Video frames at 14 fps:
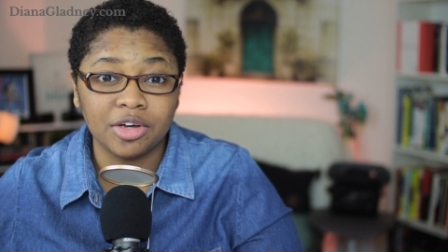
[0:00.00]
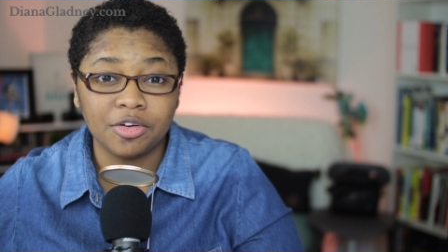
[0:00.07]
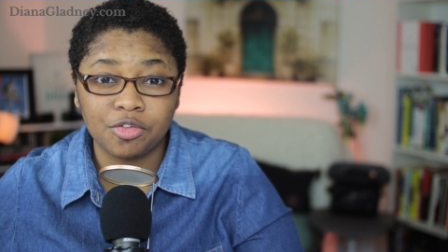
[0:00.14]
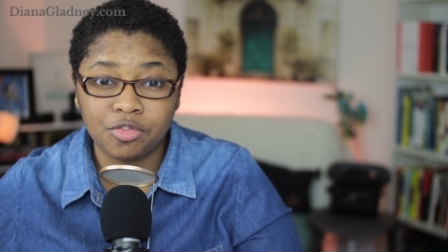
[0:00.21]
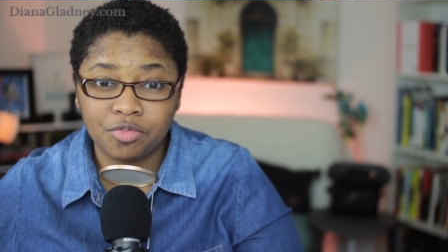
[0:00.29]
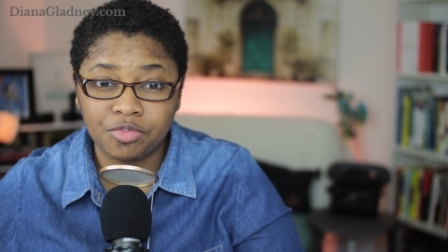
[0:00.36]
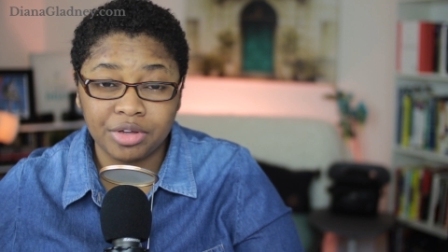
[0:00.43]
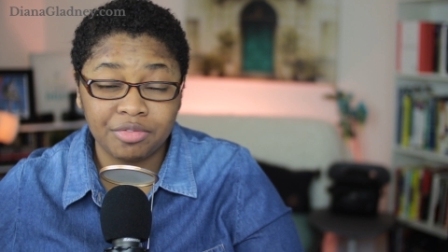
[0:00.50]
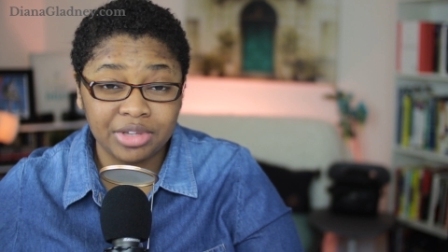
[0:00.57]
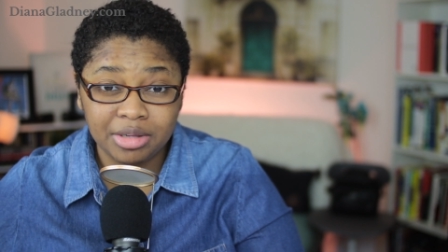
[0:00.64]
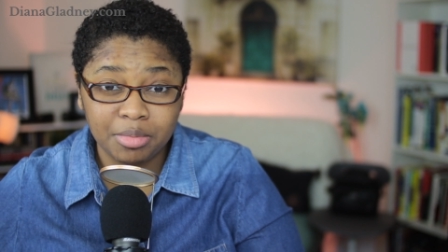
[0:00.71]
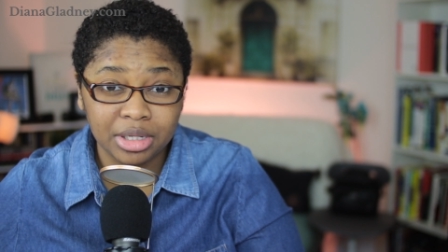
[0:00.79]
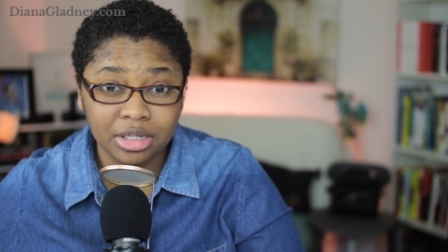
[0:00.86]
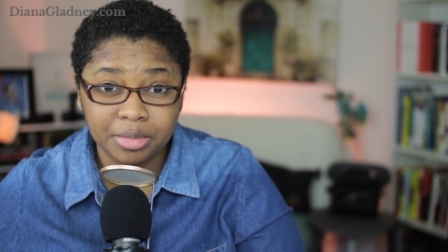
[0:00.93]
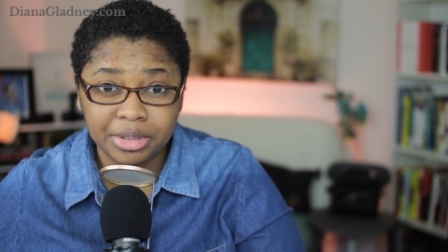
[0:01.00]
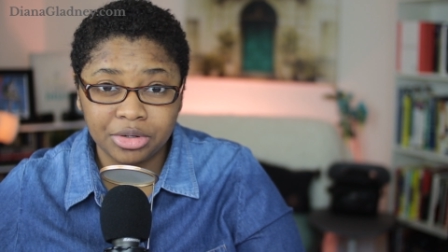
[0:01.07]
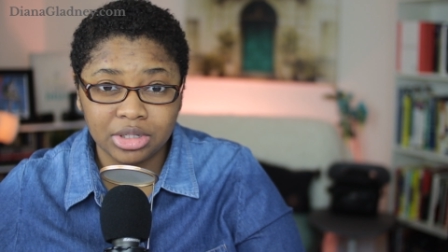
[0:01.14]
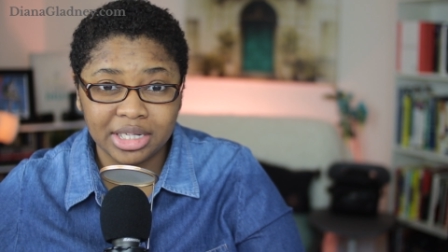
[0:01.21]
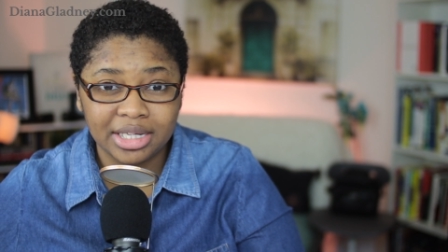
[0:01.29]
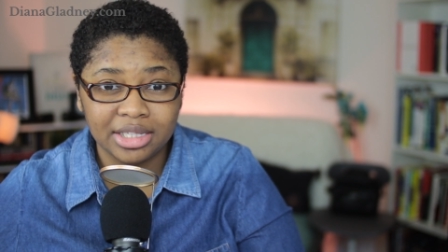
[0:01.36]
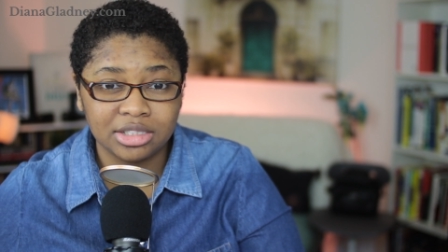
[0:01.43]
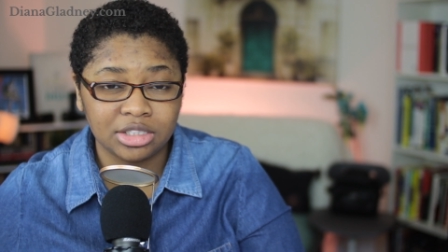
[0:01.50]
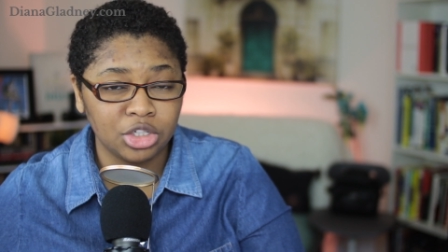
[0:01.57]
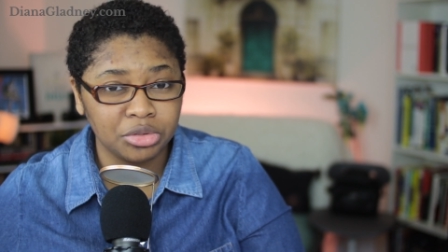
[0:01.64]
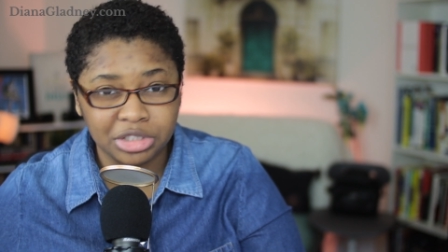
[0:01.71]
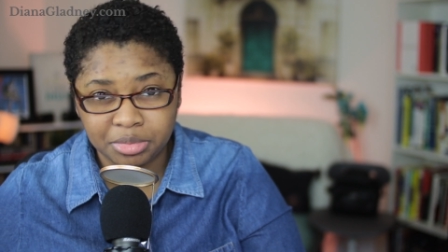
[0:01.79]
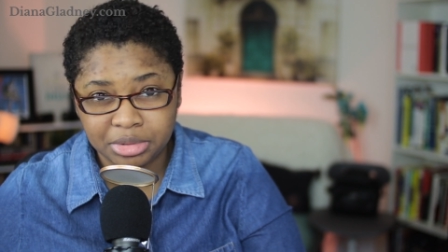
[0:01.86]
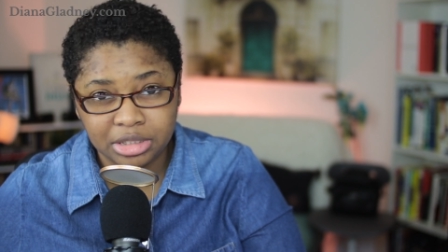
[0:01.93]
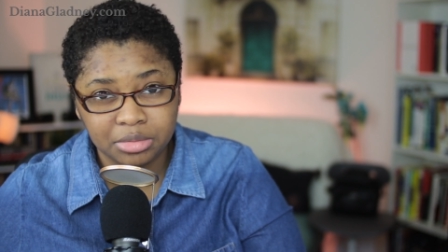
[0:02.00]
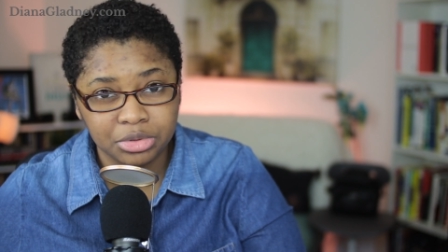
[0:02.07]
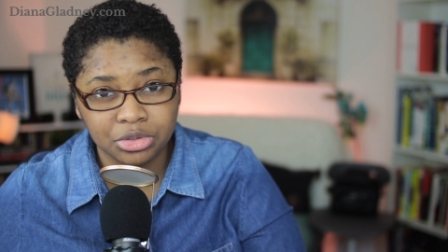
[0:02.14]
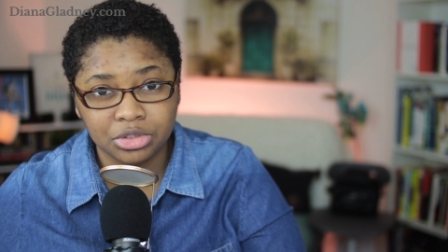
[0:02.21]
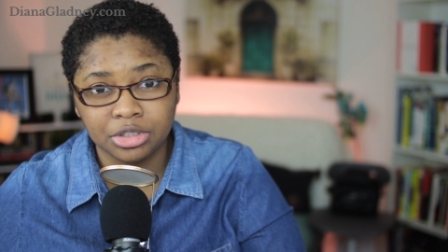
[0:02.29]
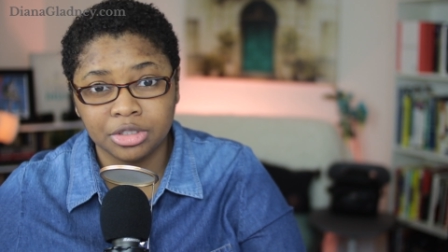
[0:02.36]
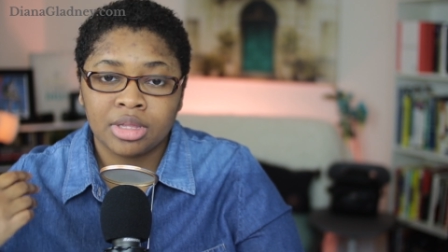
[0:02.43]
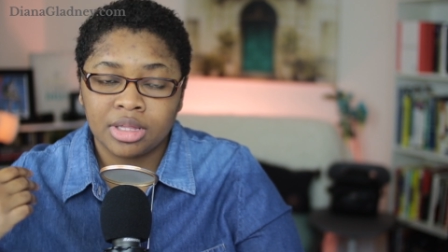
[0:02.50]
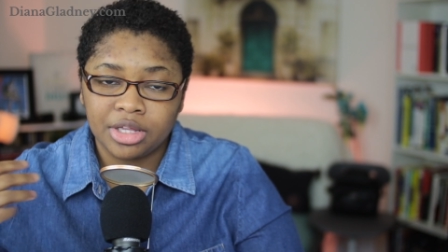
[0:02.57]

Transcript: a 50 millimeter lens, no speed booster,